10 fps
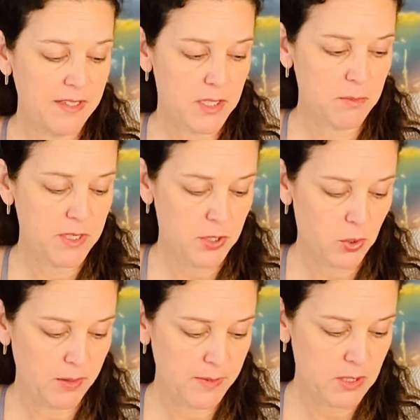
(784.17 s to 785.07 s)
some
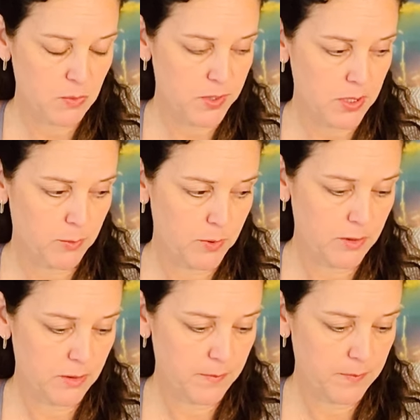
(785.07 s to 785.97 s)
disagreements with someone
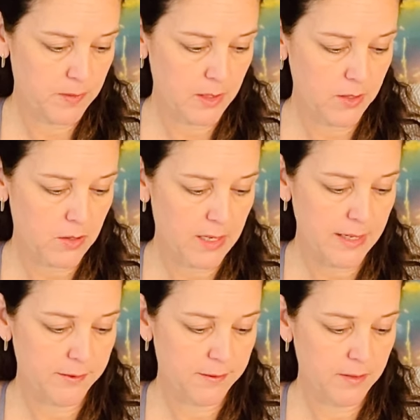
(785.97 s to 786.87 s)
in your
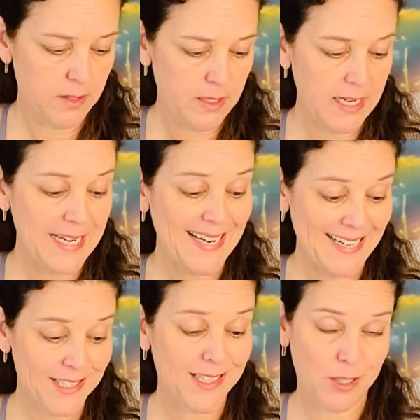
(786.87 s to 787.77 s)
life and it
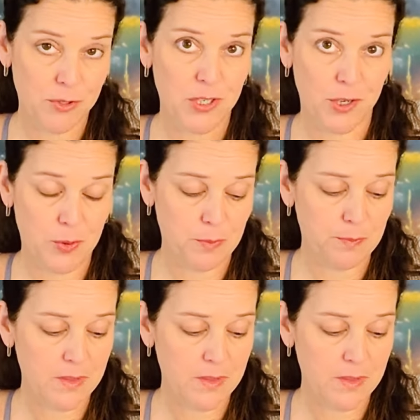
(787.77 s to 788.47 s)
hits close to home